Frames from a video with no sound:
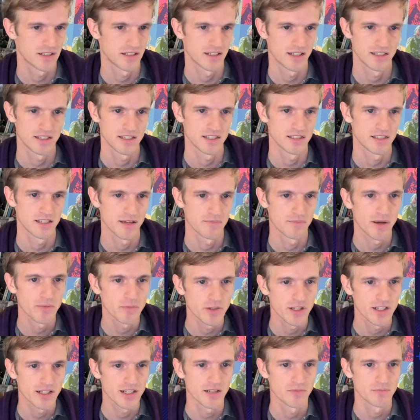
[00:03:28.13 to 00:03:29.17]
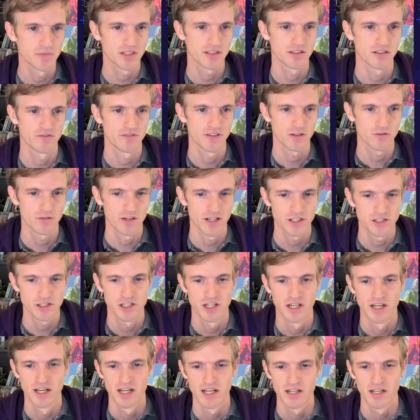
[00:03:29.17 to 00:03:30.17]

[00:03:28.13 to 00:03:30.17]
This is uh, memory dumps of a crash